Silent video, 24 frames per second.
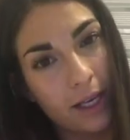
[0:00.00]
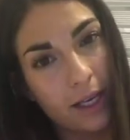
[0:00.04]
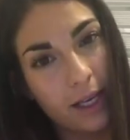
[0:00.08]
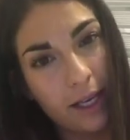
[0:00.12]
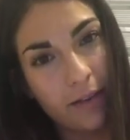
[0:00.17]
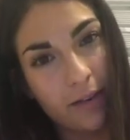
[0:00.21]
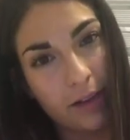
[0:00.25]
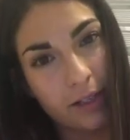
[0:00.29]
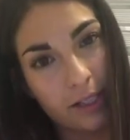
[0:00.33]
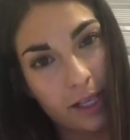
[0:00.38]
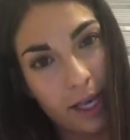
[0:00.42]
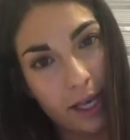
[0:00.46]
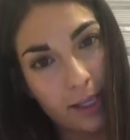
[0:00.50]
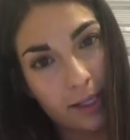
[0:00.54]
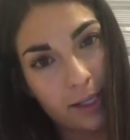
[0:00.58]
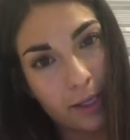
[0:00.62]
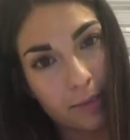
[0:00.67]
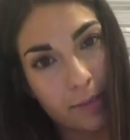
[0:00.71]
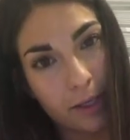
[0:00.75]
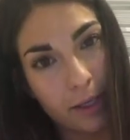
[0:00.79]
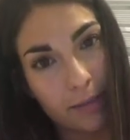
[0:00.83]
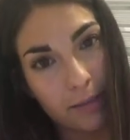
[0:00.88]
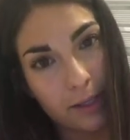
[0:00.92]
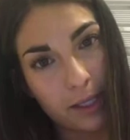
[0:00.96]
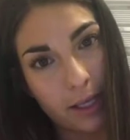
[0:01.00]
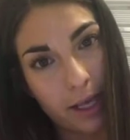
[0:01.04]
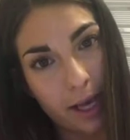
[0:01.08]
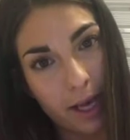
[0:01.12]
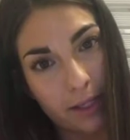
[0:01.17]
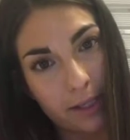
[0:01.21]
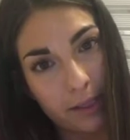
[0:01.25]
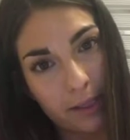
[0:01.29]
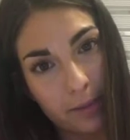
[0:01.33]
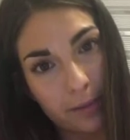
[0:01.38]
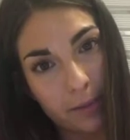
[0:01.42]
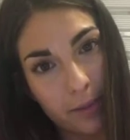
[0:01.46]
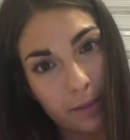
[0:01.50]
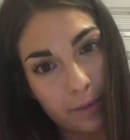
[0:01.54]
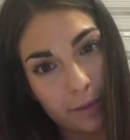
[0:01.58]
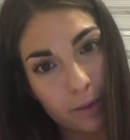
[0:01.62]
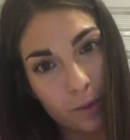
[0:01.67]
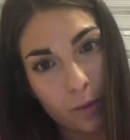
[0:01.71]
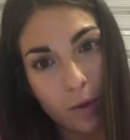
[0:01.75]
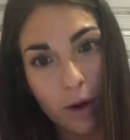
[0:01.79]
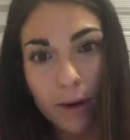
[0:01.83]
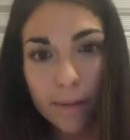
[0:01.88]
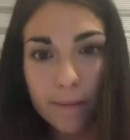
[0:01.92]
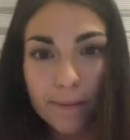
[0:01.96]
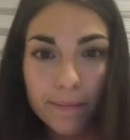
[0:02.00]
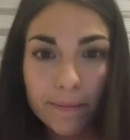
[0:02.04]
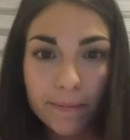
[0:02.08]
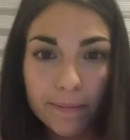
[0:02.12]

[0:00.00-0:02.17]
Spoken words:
give and take, sometimes less, sometimes more.